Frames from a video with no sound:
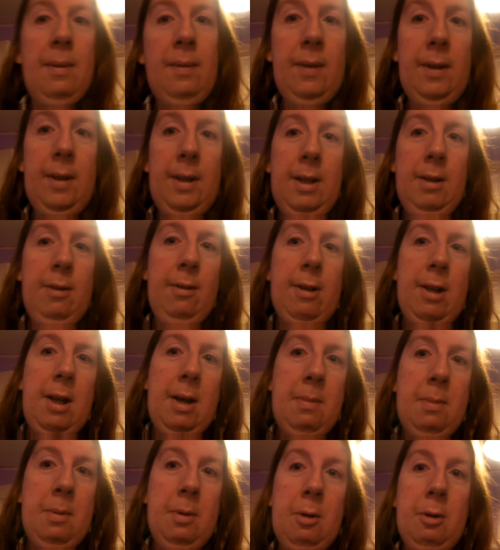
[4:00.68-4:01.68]
video that I
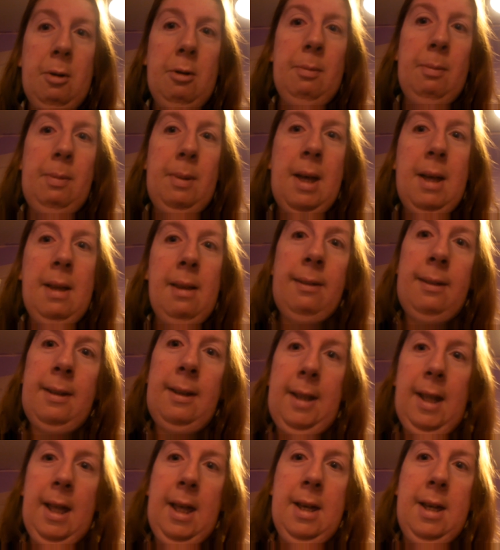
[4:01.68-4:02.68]
put up
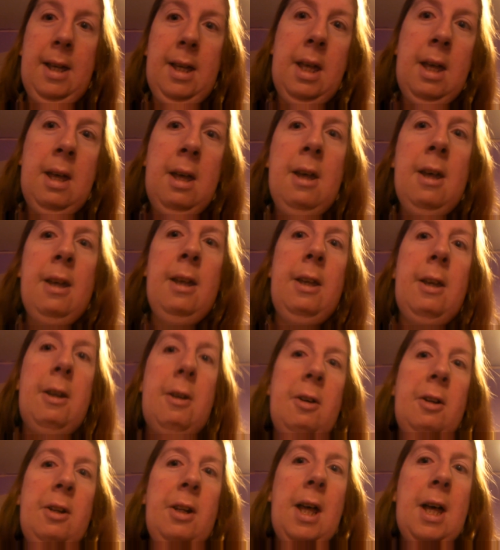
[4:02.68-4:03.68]
yesterday, you
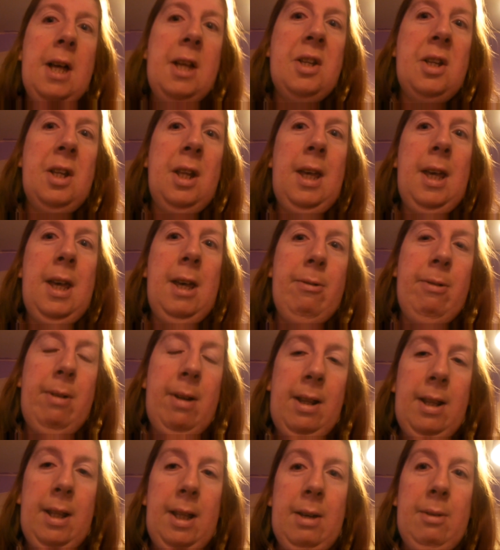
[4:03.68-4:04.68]
couldn't actually hear
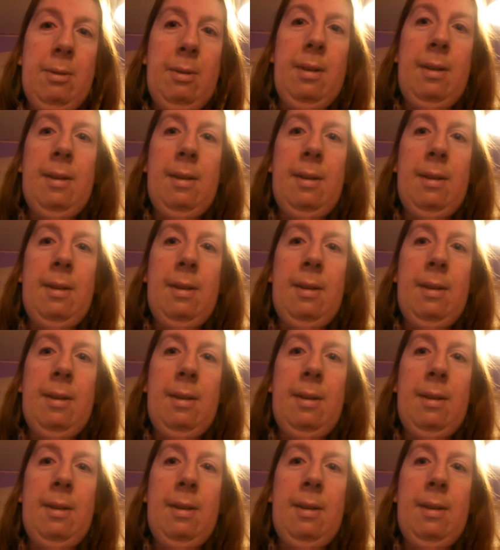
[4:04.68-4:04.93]
anything I was